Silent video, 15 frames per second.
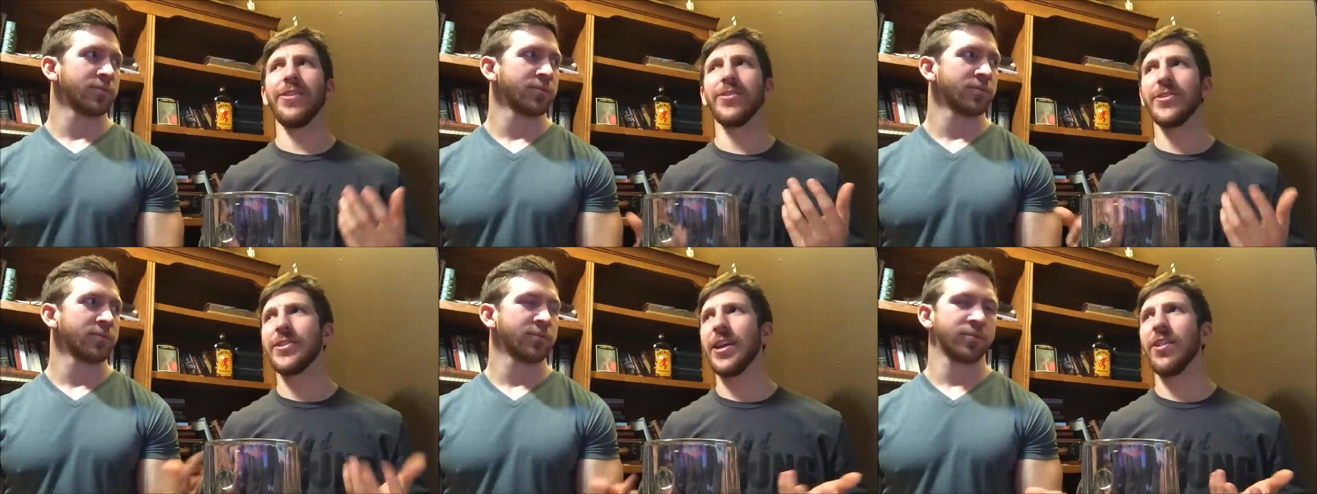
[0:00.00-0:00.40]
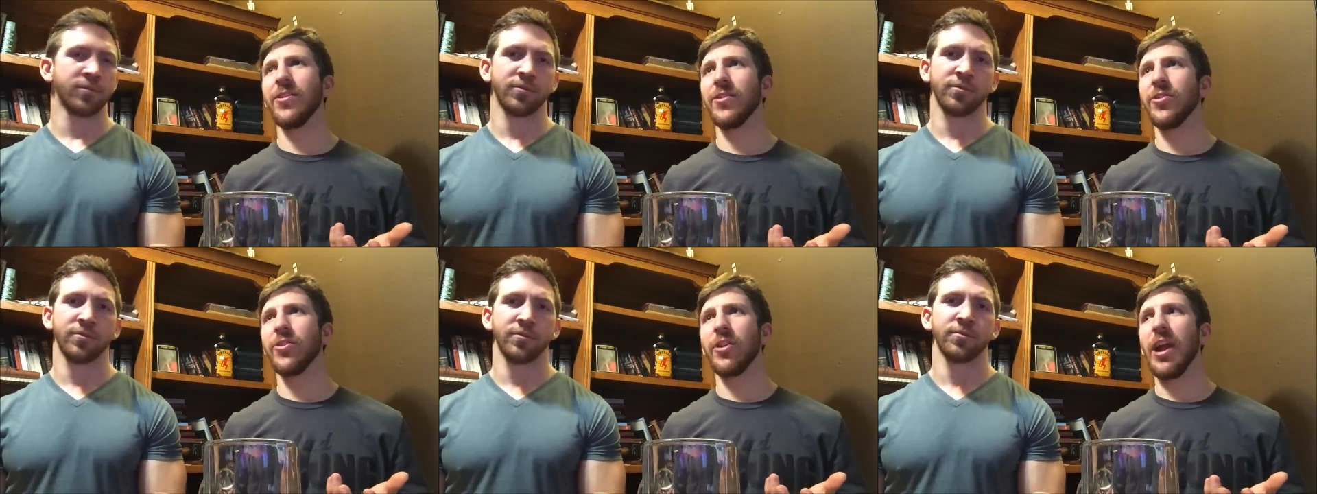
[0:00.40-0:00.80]

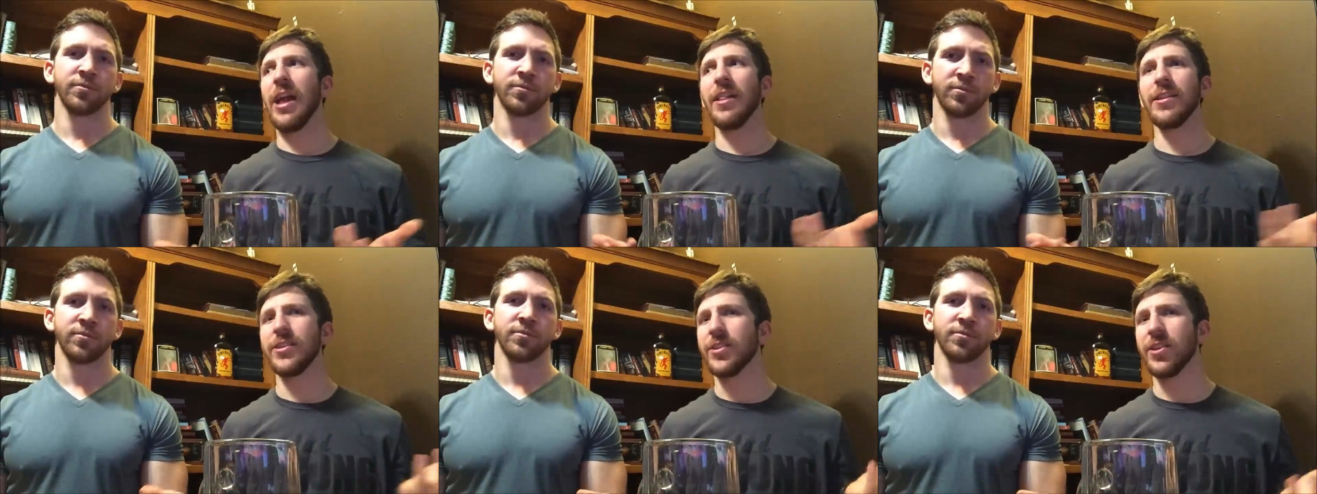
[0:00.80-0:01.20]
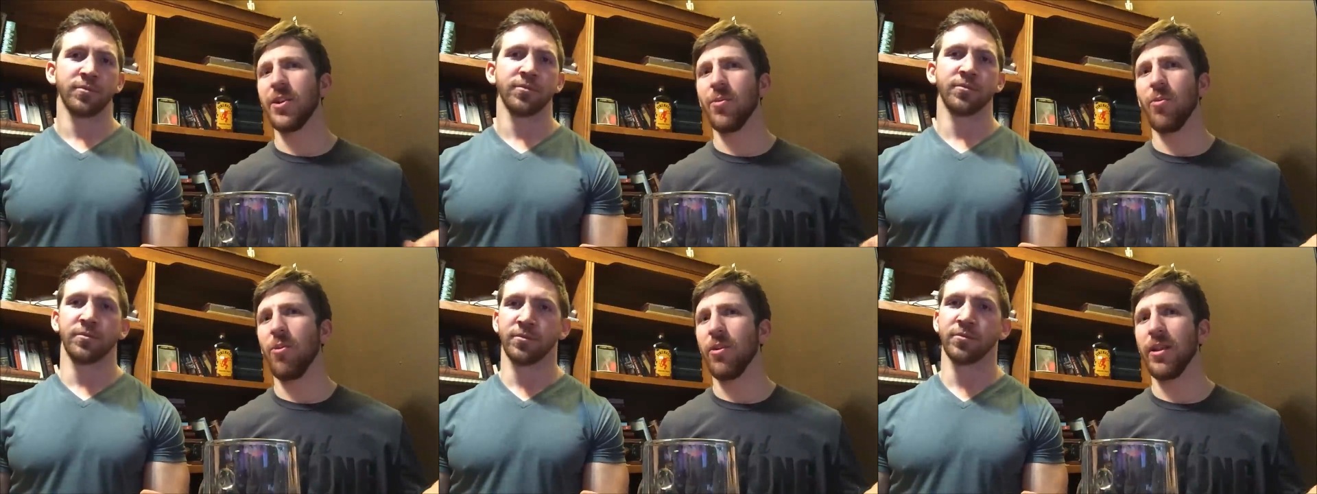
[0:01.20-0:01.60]
Speaker 1: Interstellar, you're at
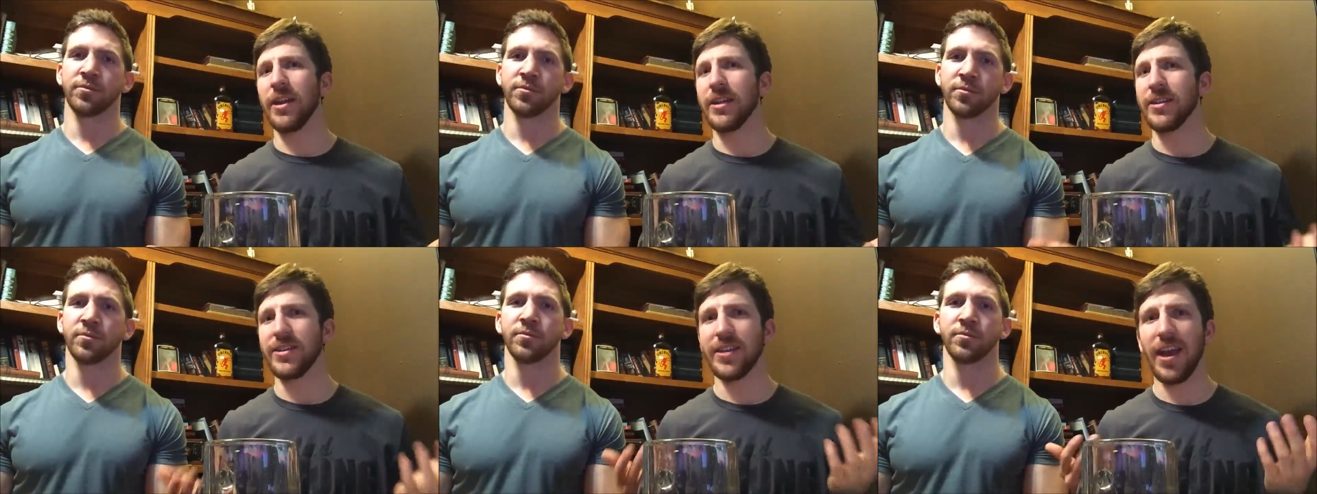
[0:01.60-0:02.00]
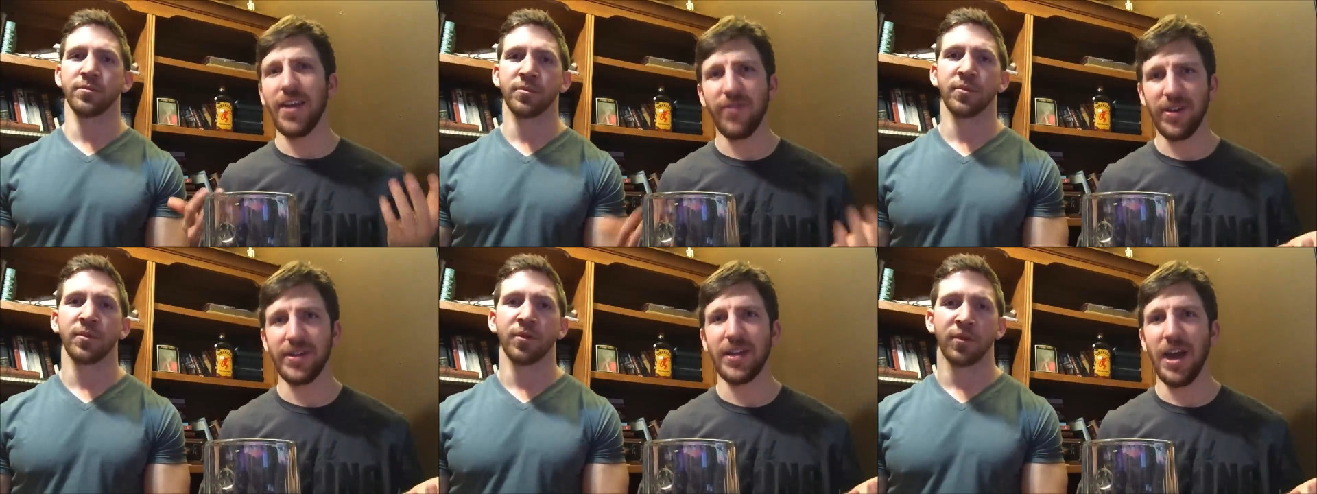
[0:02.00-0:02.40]
least going to ward like
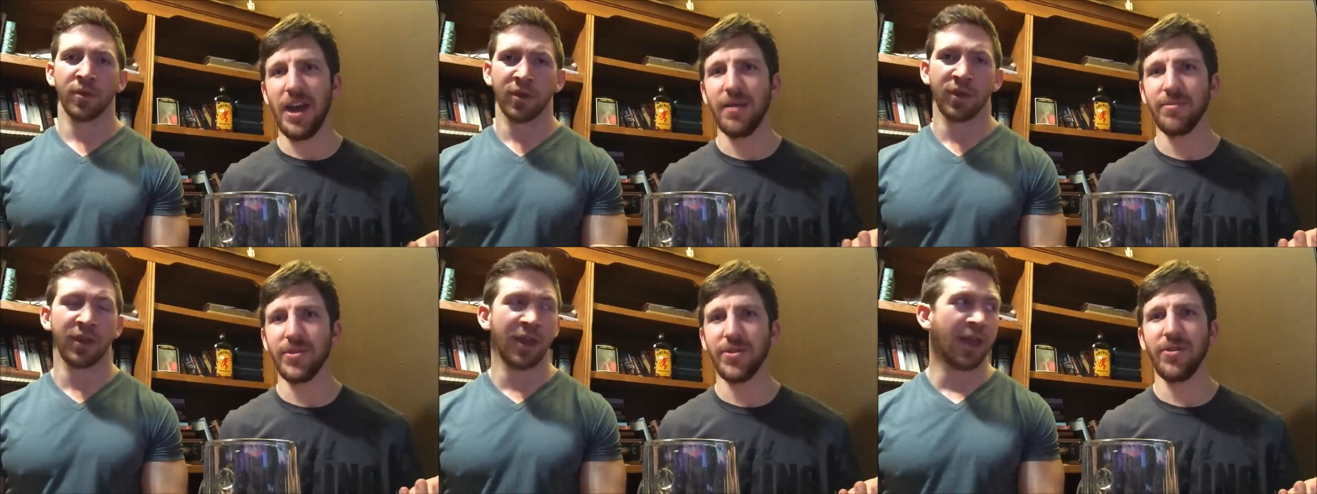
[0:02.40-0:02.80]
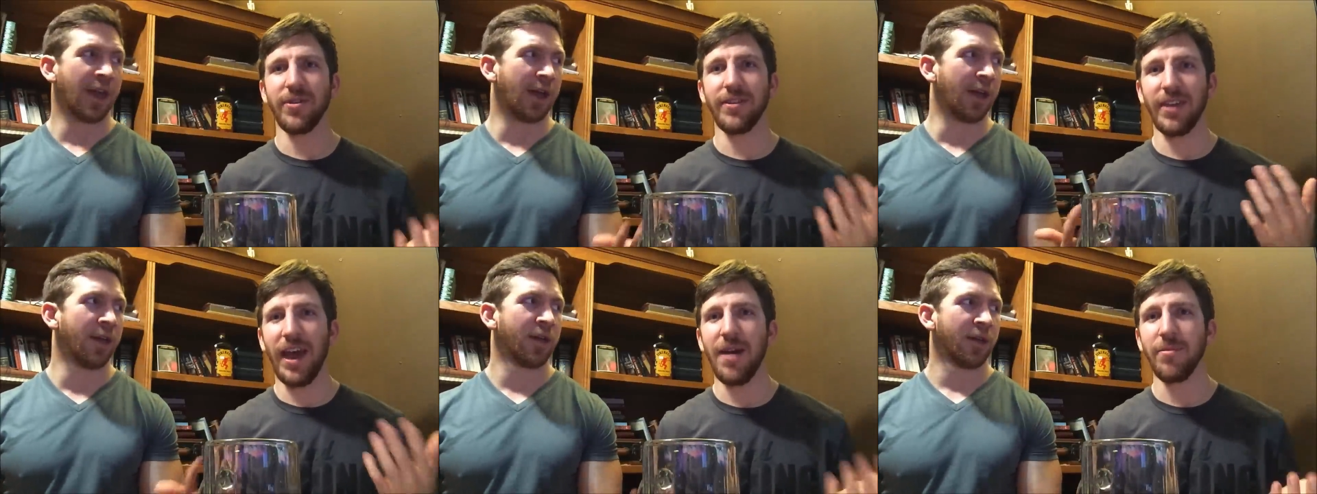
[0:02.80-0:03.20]
7 times
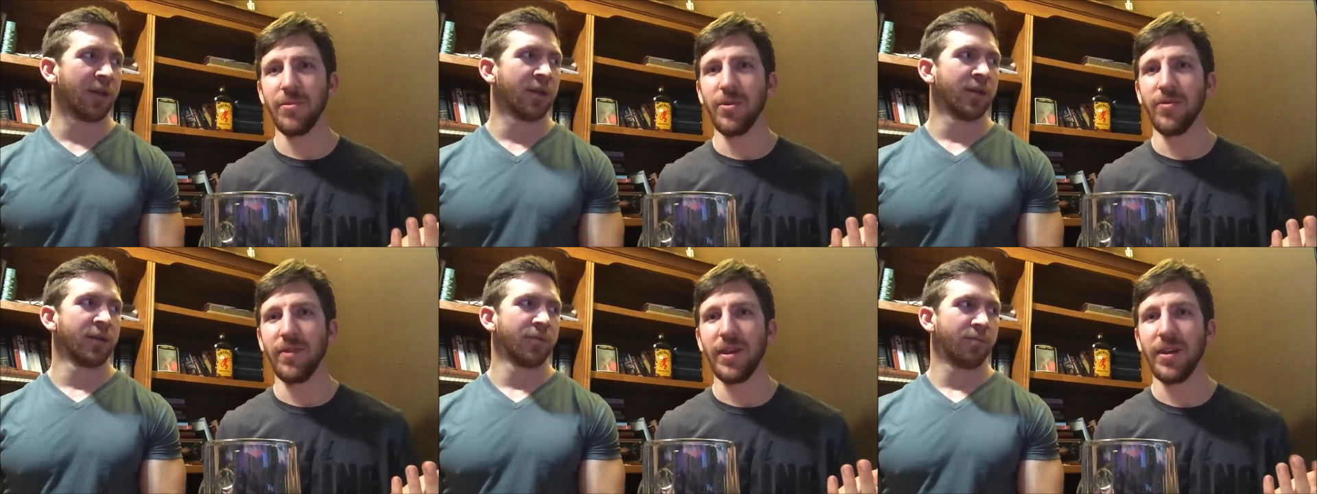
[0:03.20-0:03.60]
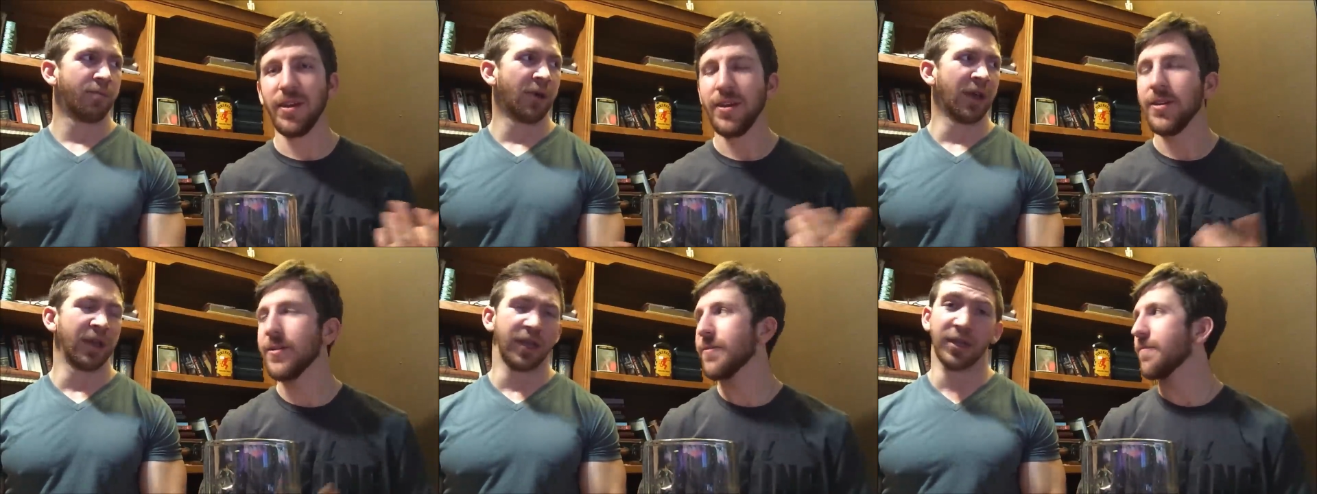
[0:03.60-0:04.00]
during that
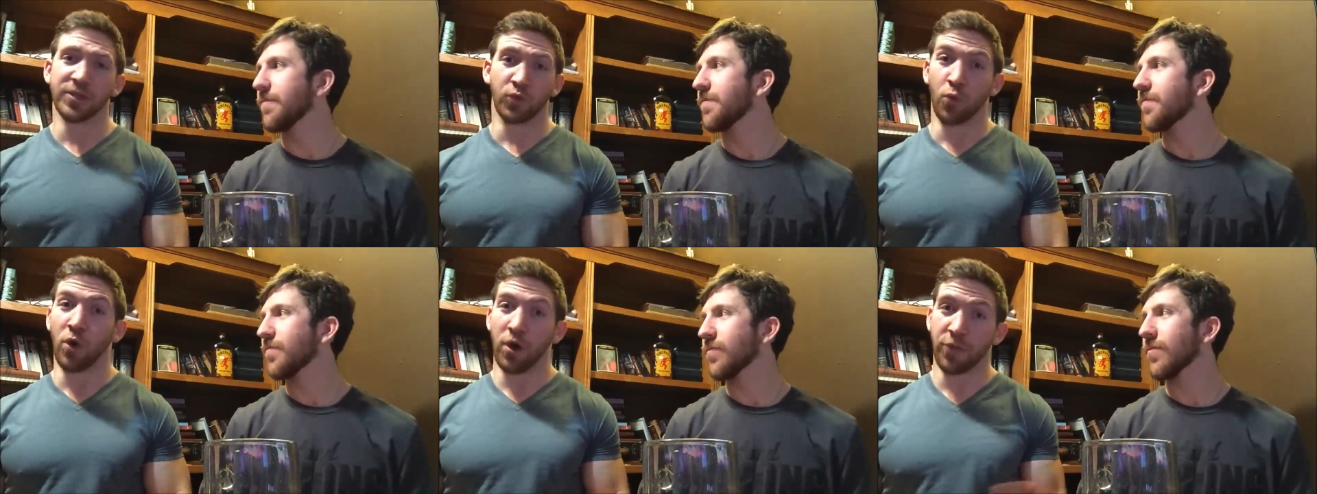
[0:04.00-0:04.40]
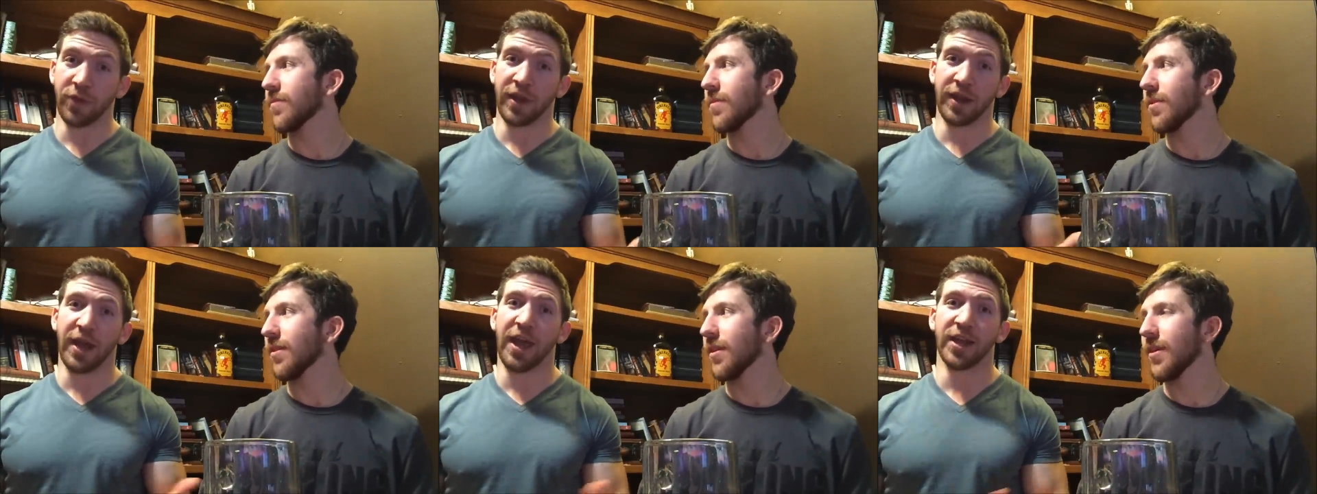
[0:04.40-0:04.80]
movie. But it's worth it,